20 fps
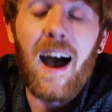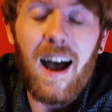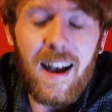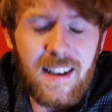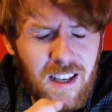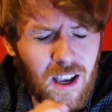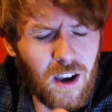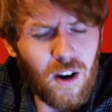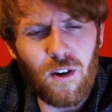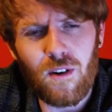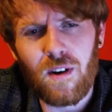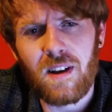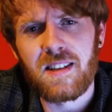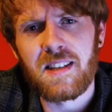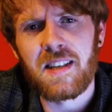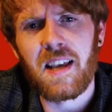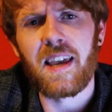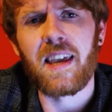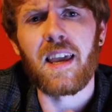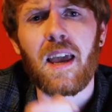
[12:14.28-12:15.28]
As I always
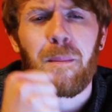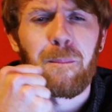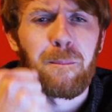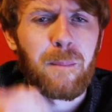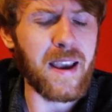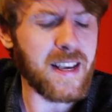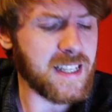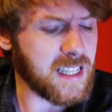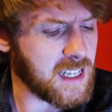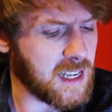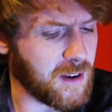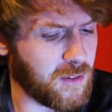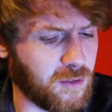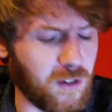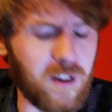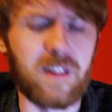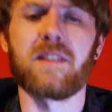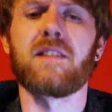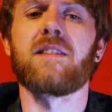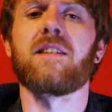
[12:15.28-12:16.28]
say, it makes a
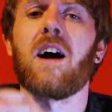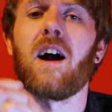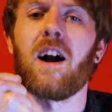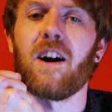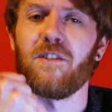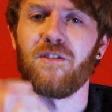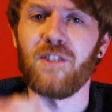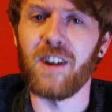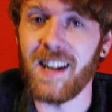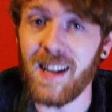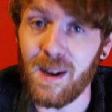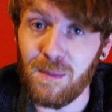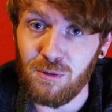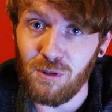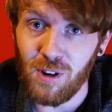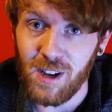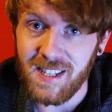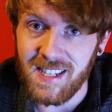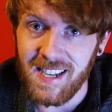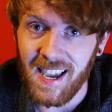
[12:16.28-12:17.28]
difference. I really
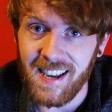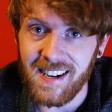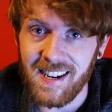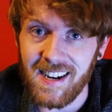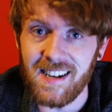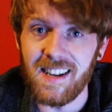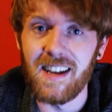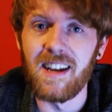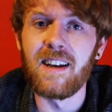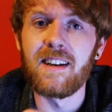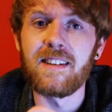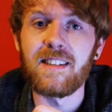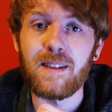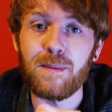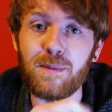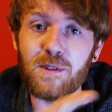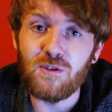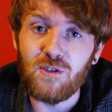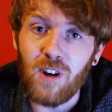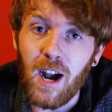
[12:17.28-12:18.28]
appreciate it.
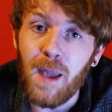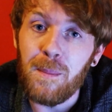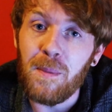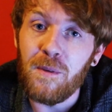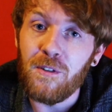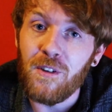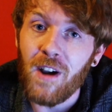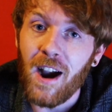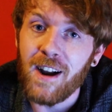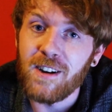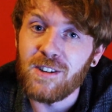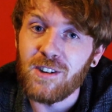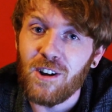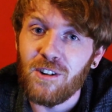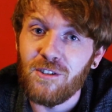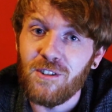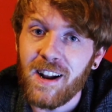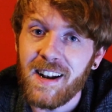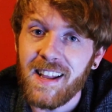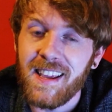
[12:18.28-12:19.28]
Subscribe if you aren't
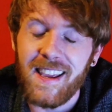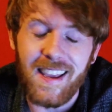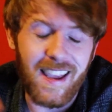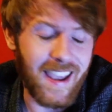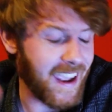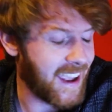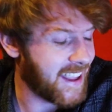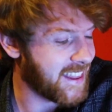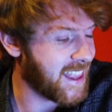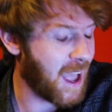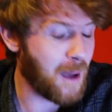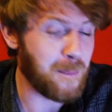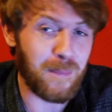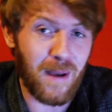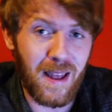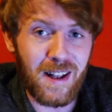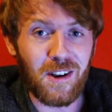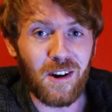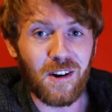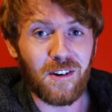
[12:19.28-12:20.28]
already. Hit that
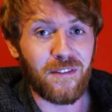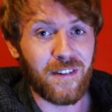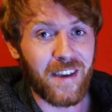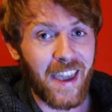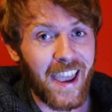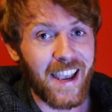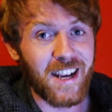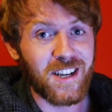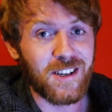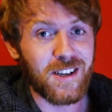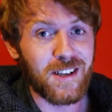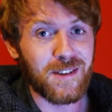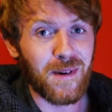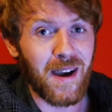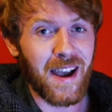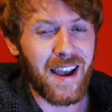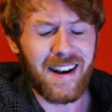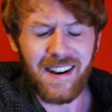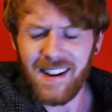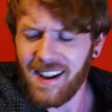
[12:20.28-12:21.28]
bell notification as
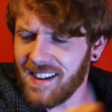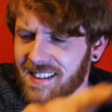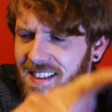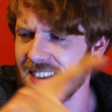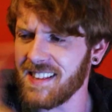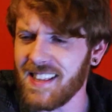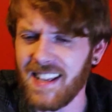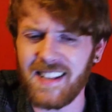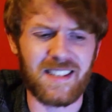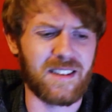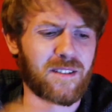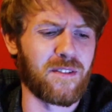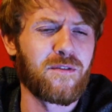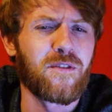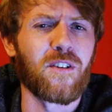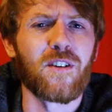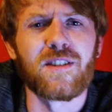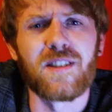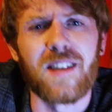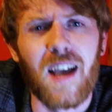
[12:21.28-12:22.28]
well. I think that's the
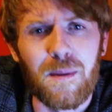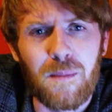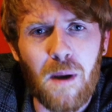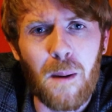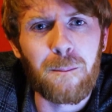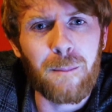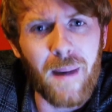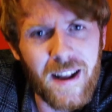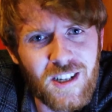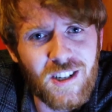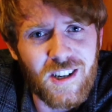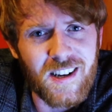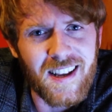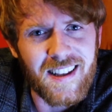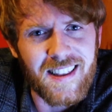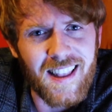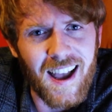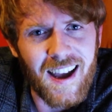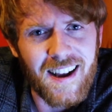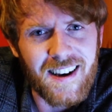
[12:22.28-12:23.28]
first time I'm
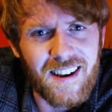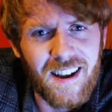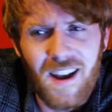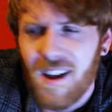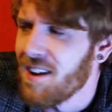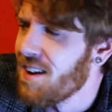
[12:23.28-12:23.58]
mentioning that.